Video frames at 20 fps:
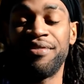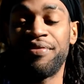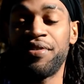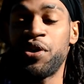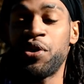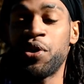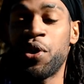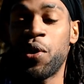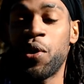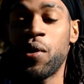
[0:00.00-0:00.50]

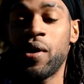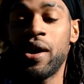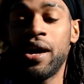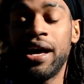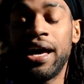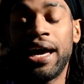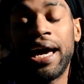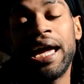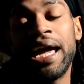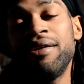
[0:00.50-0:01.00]
You know,
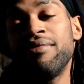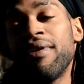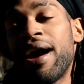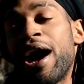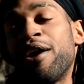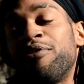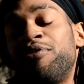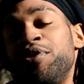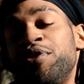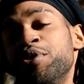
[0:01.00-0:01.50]
he
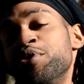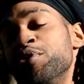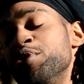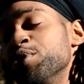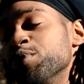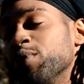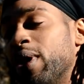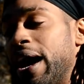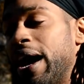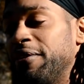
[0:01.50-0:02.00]
ride for you,
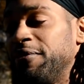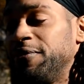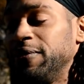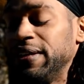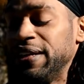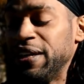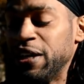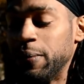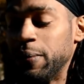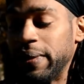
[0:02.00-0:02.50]
you ride for
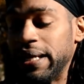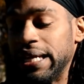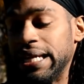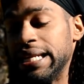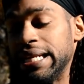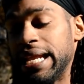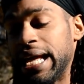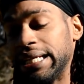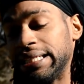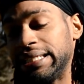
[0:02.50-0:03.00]
them
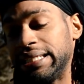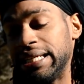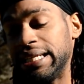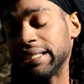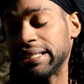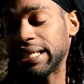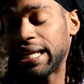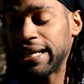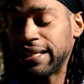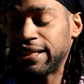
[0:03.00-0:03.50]
in that
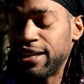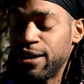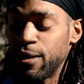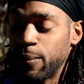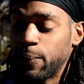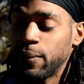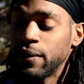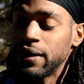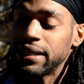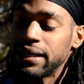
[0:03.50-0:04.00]
sense. Like they're
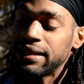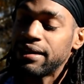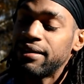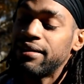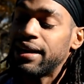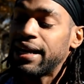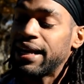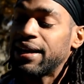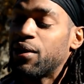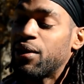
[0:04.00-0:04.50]
putting their
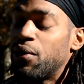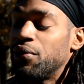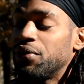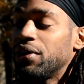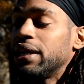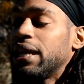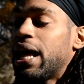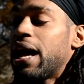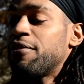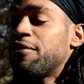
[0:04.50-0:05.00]
neck on the
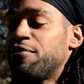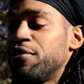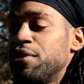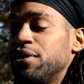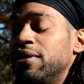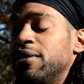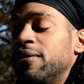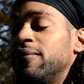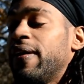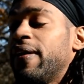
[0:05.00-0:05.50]
line for it,
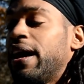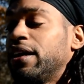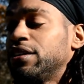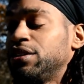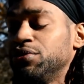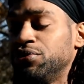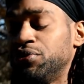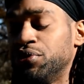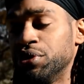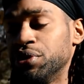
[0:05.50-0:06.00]
they're
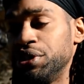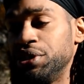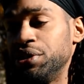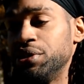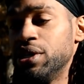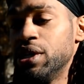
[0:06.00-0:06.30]
vouching for you.